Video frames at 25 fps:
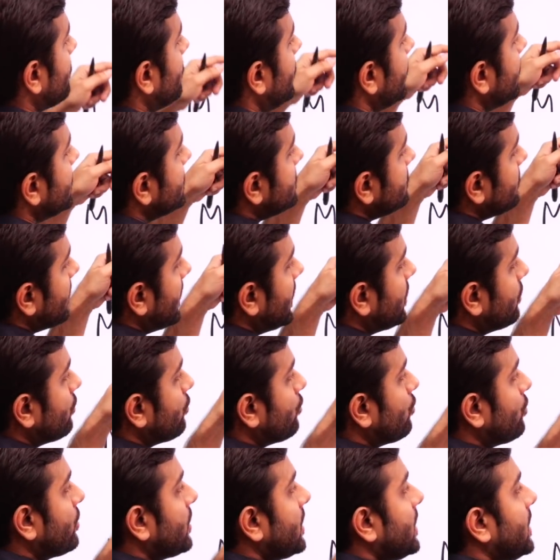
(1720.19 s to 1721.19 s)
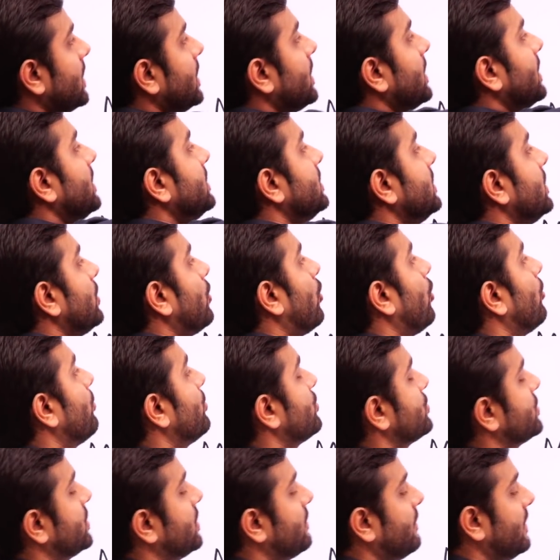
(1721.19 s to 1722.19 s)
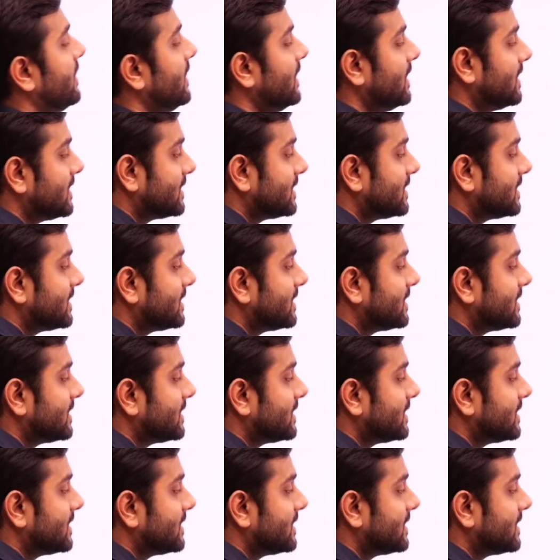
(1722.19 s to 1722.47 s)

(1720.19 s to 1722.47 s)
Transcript: P is trying to rotate it in the opposite way.